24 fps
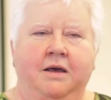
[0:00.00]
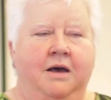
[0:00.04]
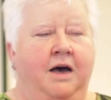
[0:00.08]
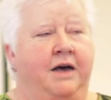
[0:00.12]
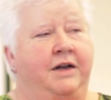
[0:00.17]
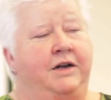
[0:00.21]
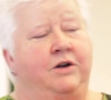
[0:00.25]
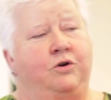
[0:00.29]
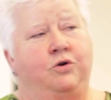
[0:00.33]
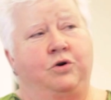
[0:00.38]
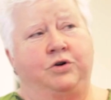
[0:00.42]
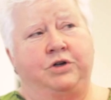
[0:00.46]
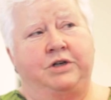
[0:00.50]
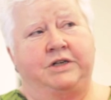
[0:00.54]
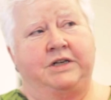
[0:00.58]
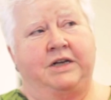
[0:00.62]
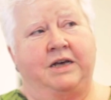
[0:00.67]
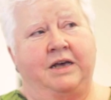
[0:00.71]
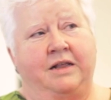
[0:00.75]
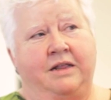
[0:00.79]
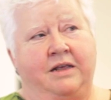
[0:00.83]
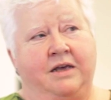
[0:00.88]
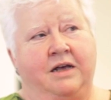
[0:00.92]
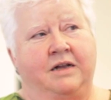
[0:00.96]
And in order to
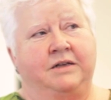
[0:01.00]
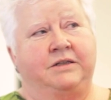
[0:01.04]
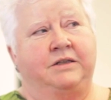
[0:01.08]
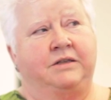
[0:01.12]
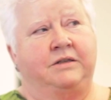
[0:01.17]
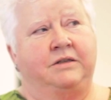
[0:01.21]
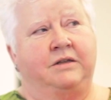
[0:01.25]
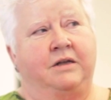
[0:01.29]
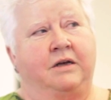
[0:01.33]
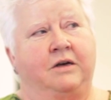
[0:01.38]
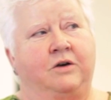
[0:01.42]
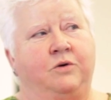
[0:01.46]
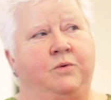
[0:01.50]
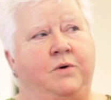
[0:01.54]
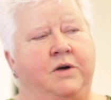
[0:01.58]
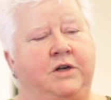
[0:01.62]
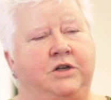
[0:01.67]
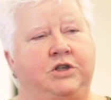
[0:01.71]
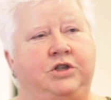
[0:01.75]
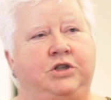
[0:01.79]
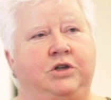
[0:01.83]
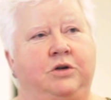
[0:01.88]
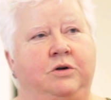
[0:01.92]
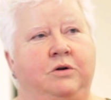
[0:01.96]
get the answer to that
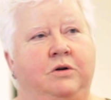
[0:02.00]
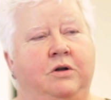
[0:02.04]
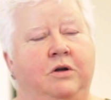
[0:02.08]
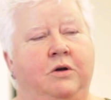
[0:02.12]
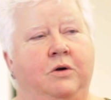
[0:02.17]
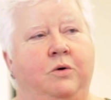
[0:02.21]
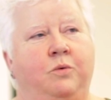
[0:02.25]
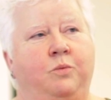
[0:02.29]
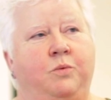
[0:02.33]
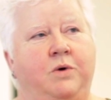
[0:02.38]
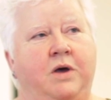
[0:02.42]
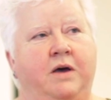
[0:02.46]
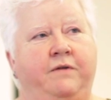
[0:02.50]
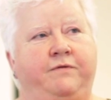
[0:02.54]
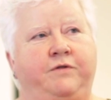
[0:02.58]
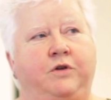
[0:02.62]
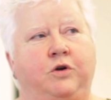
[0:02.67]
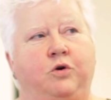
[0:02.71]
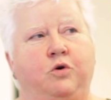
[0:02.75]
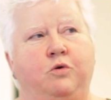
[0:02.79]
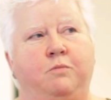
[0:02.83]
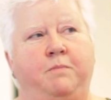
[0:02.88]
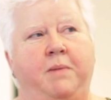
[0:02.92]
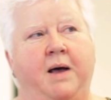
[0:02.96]
question, we have to
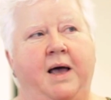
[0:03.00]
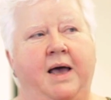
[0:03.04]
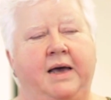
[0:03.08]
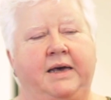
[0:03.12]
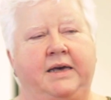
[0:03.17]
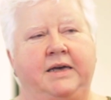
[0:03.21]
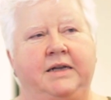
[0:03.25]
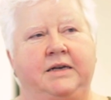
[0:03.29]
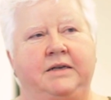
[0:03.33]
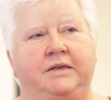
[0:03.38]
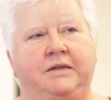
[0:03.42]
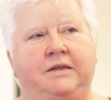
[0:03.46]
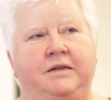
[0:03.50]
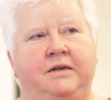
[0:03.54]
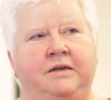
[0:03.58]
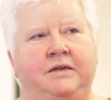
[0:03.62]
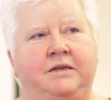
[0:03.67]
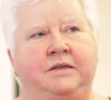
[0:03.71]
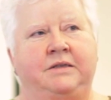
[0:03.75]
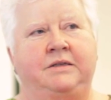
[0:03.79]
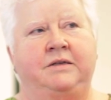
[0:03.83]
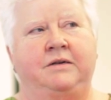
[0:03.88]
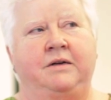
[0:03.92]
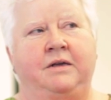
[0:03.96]
go back into the
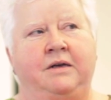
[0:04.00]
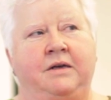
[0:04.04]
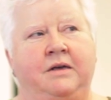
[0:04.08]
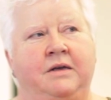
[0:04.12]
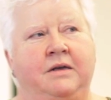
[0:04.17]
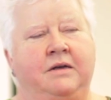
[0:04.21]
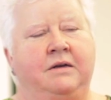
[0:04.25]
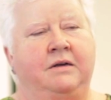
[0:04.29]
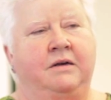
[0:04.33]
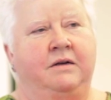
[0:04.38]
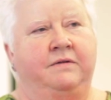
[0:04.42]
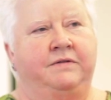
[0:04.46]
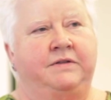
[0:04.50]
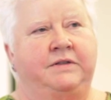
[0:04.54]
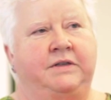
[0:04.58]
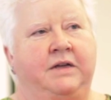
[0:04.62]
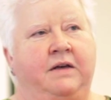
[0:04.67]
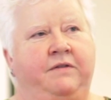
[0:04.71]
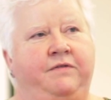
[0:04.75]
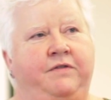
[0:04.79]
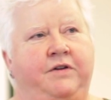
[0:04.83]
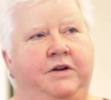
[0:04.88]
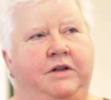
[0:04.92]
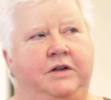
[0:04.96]
history of
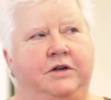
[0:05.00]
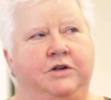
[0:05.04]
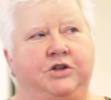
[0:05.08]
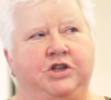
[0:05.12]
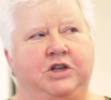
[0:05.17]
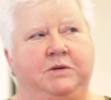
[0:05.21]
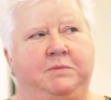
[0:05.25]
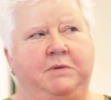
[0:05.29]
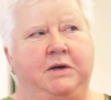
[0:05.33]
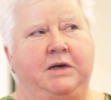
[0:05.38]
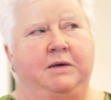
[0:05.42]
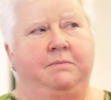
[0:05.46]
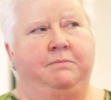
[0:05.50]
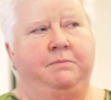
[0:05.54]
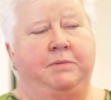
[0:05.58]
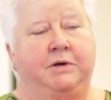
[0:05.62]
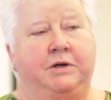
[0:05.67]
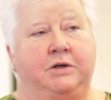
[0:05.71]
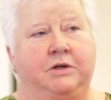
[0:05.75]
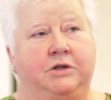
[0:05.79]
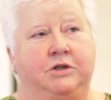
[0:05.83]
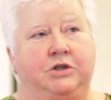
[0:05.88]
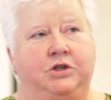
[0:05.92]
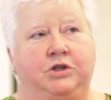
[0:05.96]
Stephanie and Jimmy,
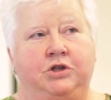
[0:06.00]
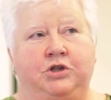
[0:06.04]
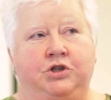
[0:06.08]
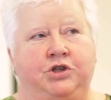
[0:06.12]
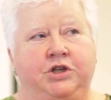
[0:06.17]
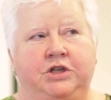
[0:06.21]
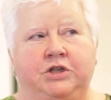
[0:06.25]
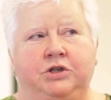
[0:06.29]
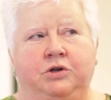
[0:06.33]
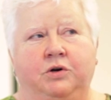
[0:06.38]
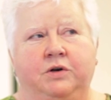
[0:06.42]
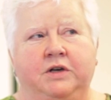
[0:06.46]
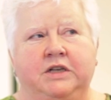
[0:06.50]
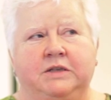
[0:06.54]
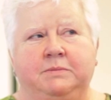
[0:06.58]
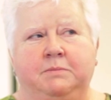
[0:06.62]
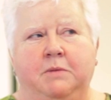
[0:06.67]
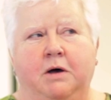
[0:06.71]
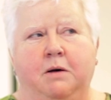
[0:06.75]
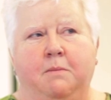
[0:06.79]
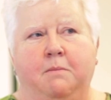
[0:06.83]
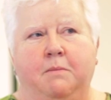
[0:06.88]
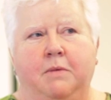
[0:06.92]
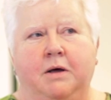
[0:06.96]
because she's not his
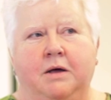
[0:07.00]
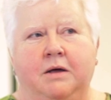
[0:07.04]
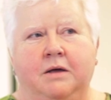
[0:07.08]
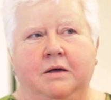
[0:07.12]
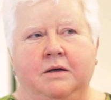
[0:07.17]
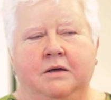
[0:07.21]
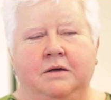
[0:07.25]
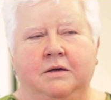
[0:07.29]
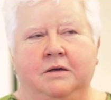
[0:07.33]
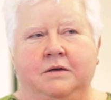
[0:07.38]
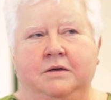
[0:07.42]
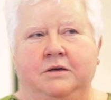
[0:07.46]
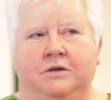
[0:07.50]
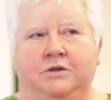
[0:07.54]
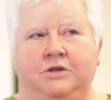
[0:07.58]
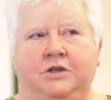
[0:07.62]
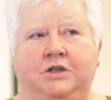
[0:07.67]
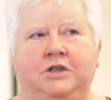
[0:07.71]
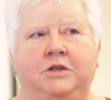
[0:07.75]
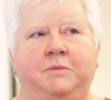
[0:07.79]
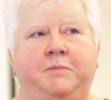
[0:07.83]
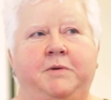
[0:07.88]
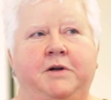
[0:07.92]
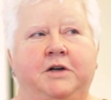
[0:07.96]
mum.
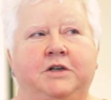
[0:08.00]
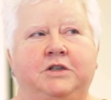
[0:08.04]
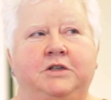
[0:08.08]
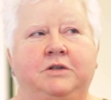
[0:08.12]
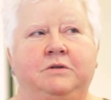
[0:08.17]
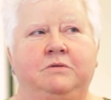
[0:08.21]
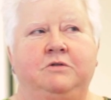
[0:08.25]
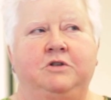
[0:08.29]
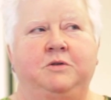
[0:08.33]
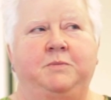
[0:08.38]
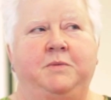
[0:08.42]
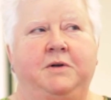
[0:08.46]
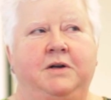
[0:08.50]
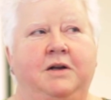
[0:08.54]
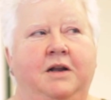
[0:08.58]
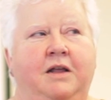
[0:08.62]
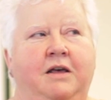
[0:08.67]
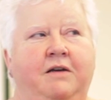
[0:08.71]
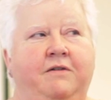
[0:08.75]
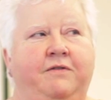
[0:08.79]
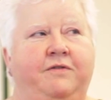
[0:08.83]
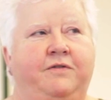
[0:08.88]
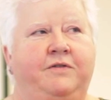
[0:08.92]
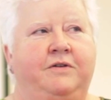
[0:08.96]
She's the person who's been
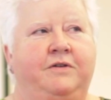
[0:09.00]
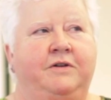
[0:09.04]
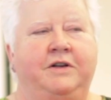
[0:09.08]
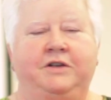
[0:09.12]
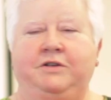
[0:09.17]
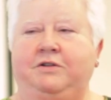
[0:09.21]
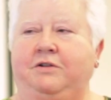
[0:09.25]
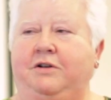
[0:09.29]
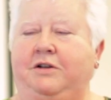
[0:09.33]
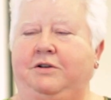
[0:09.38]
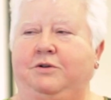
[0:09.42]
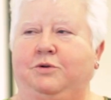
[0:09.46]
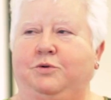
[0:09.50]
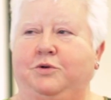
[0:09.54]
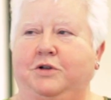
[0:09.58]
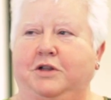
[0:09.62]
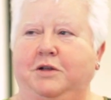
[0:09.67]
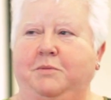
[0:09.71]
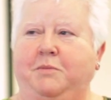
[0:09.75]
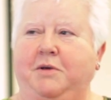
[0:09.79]
left literally holding the